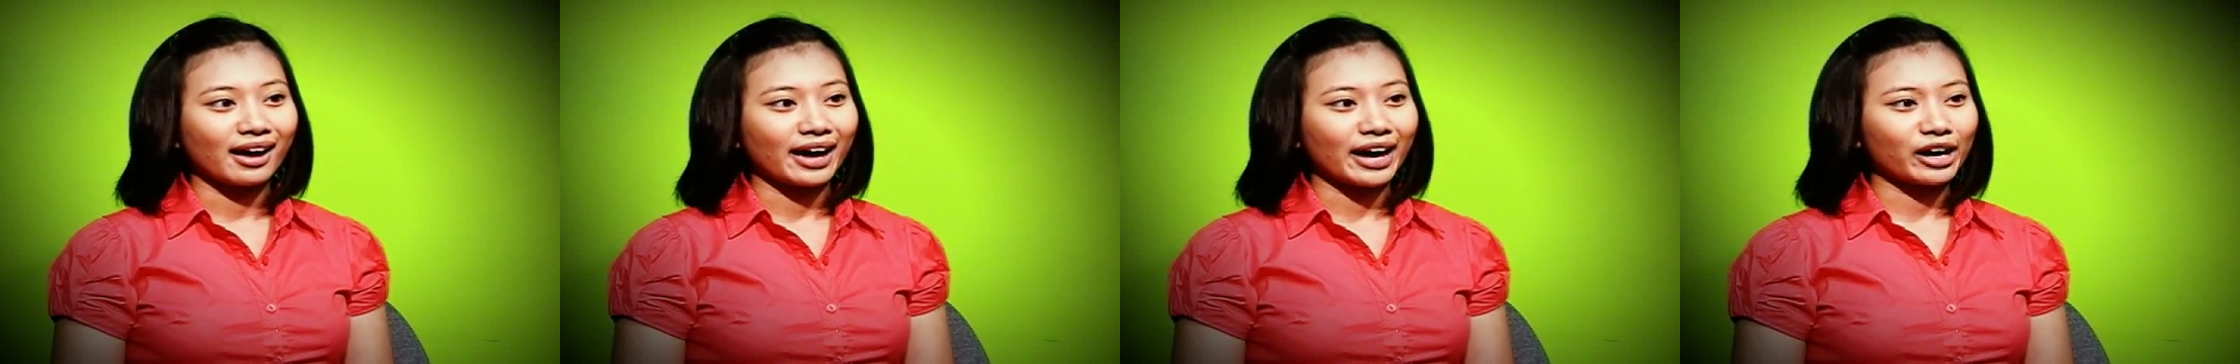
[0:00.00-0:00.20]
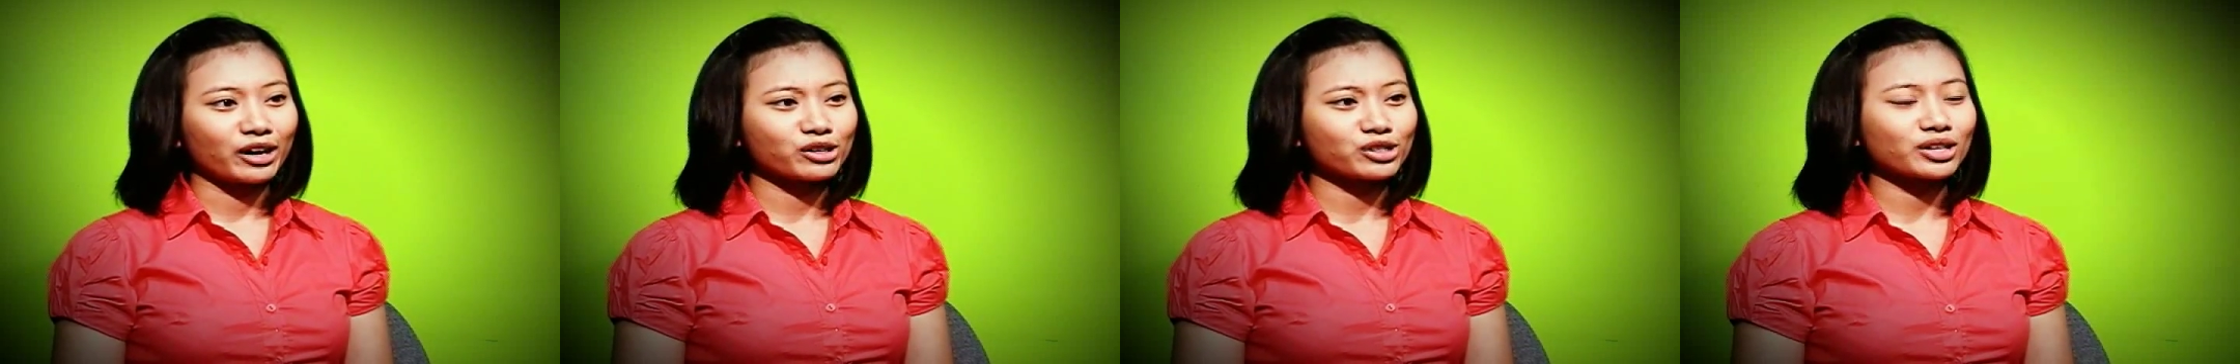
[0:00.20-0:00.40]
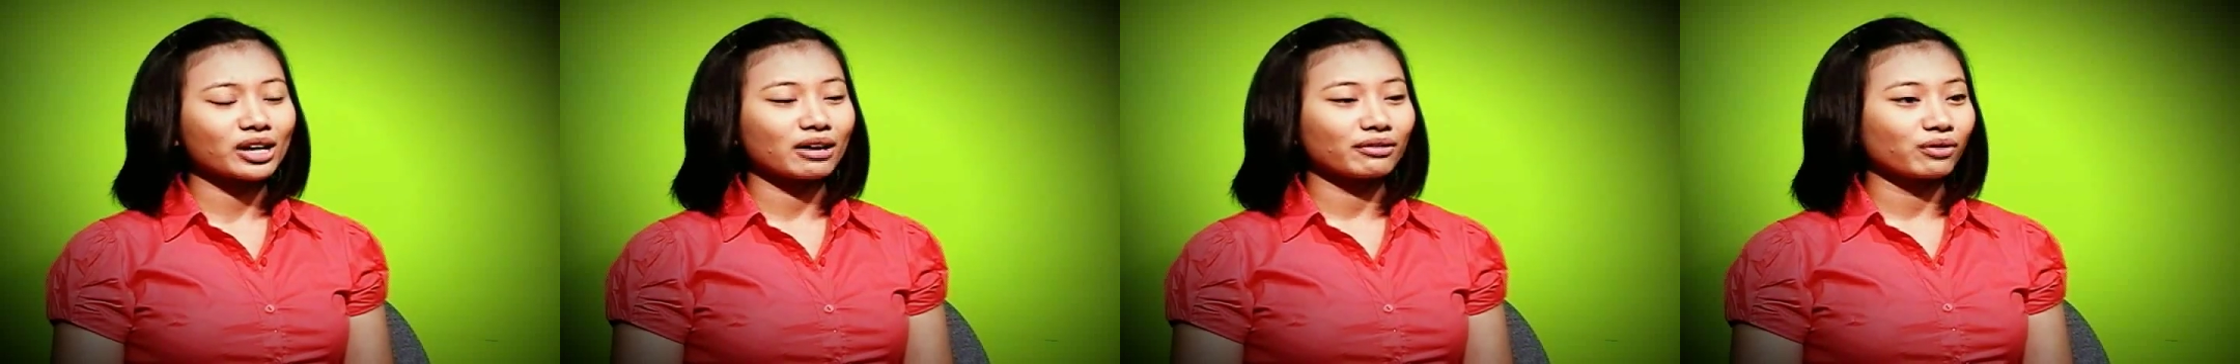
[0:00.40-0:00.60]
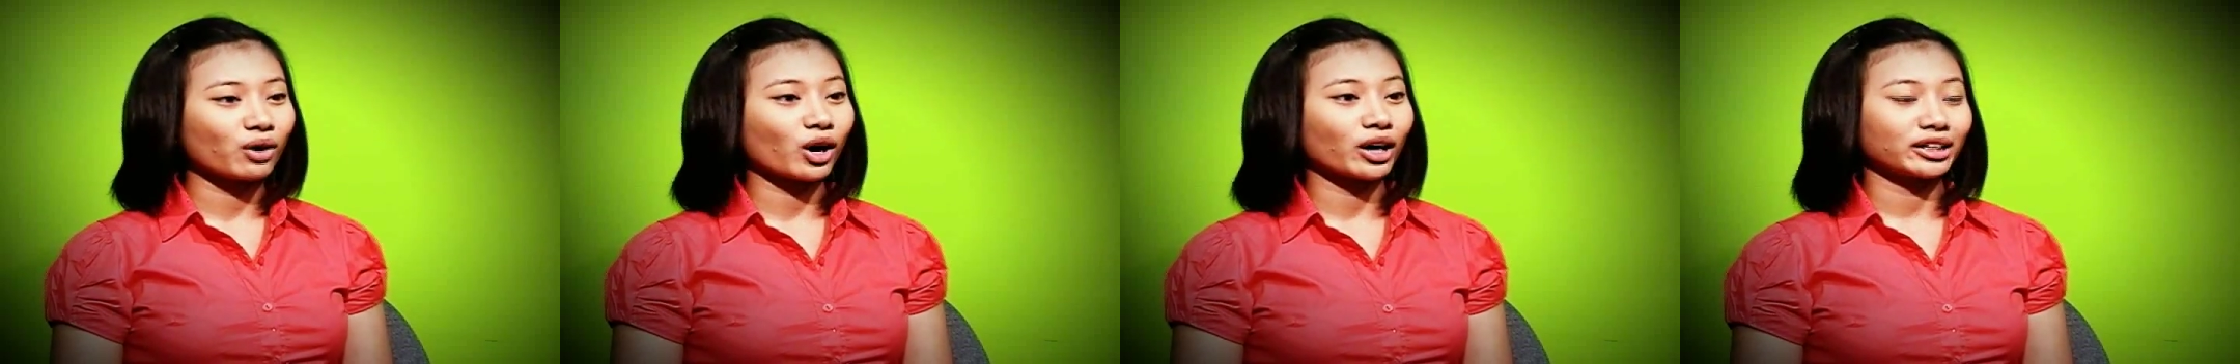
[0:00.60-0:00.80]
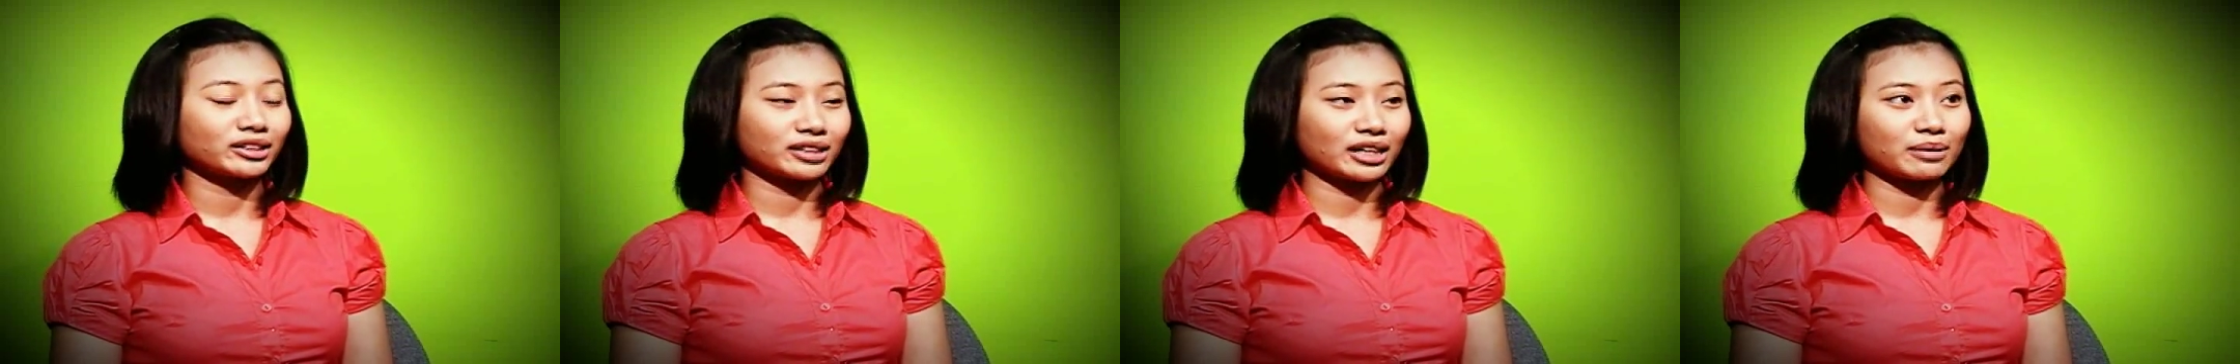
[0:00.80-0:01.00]
I also have a
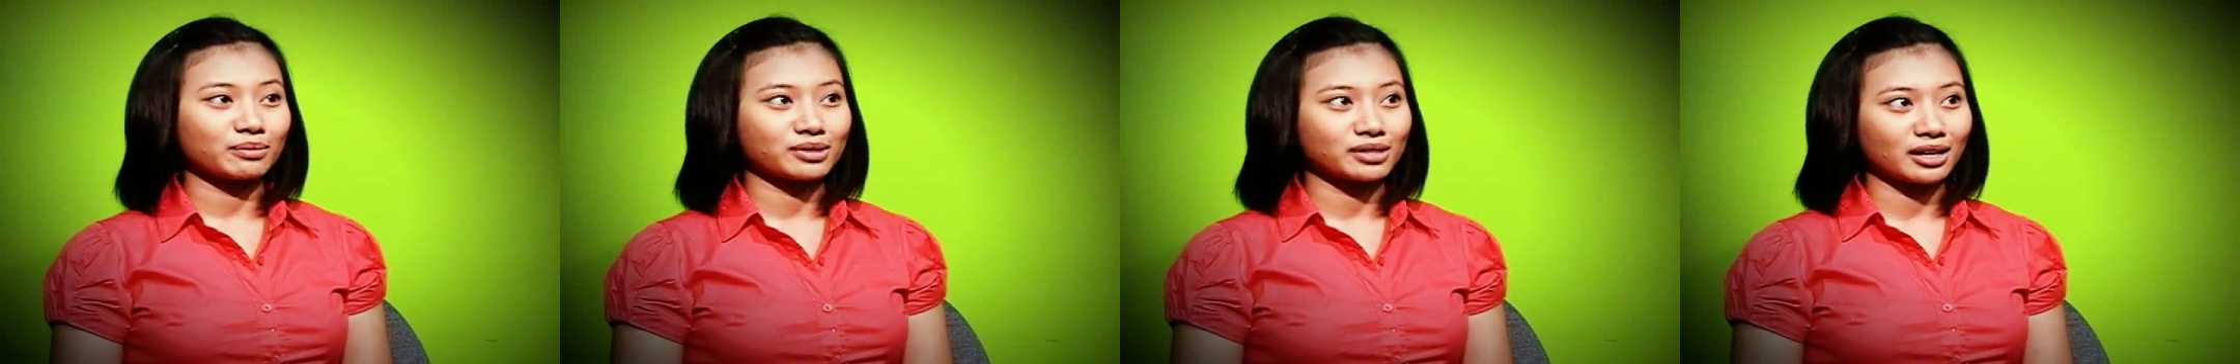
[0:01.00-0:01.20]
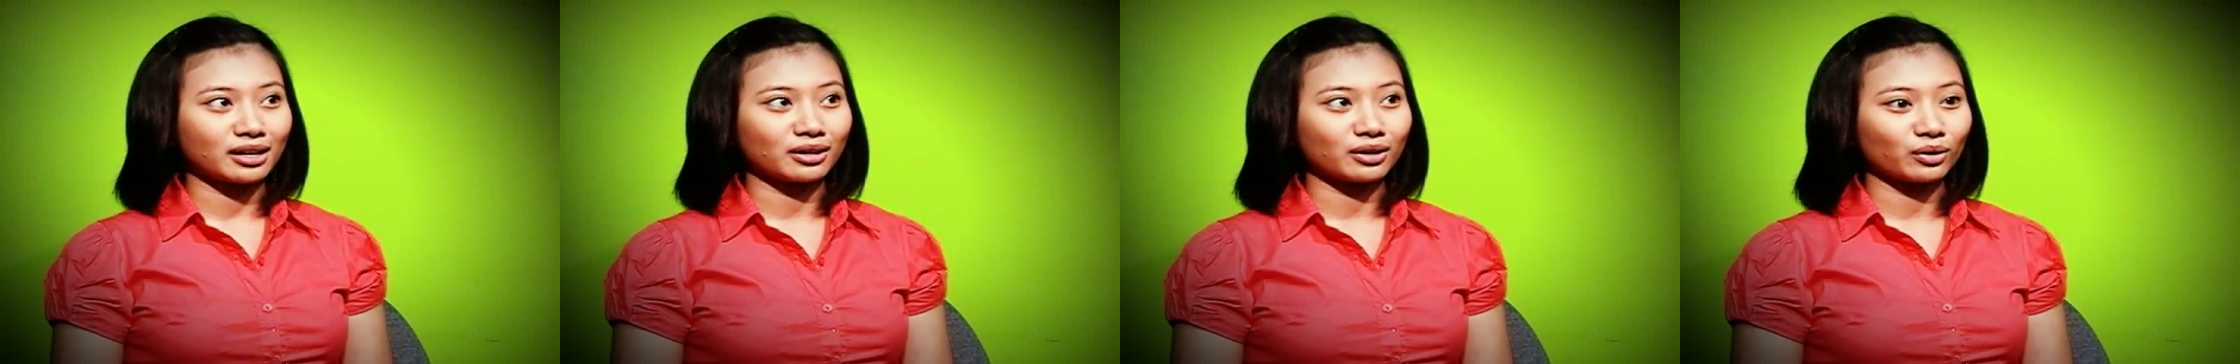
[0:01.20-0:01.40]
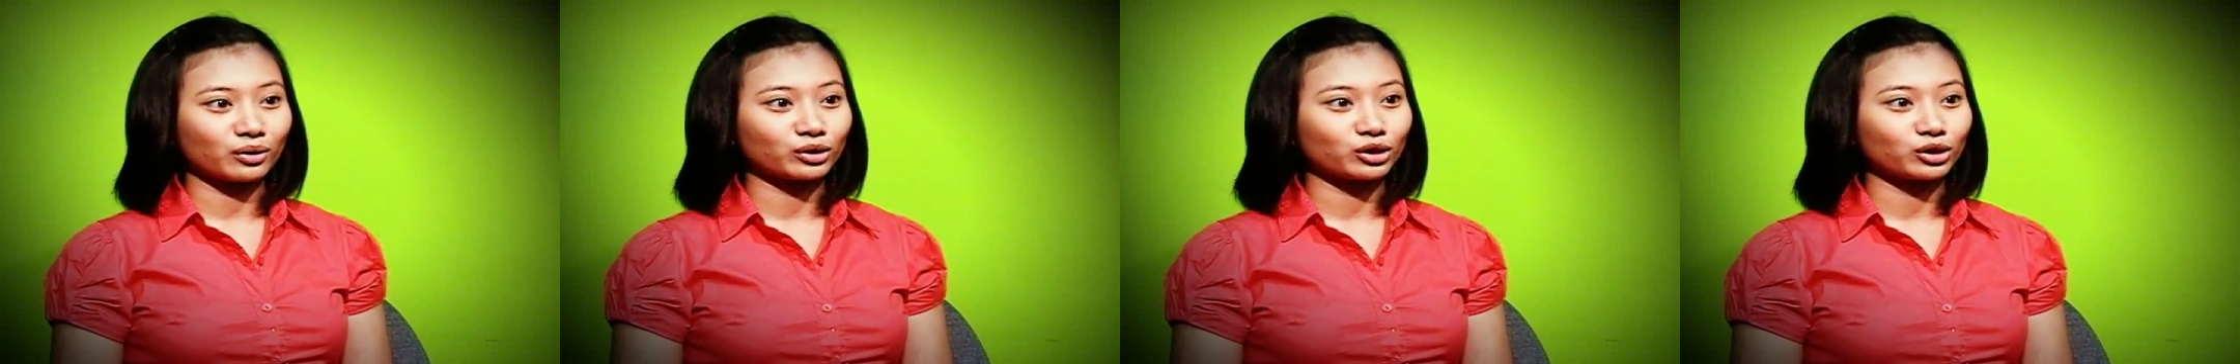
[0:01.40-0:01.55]
hard time saying no